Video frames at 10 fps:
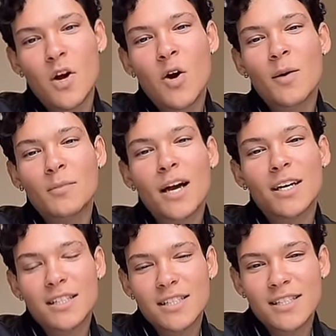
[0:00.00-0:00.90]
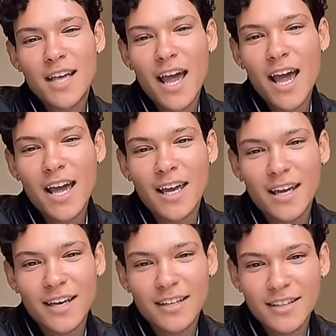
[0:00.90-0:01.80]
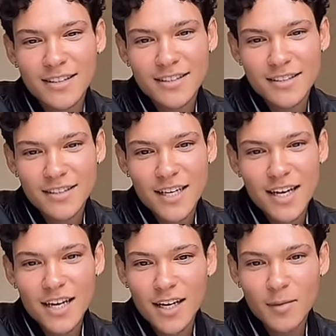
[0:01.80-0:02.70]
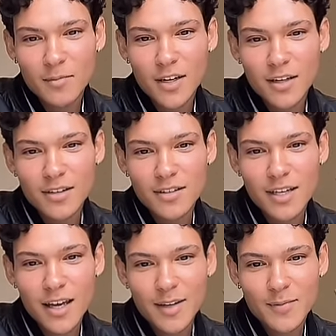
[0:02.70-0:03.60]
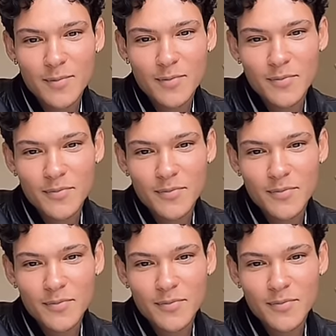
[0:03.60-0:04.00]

No, I'm not gonna say. I'm not gonna say.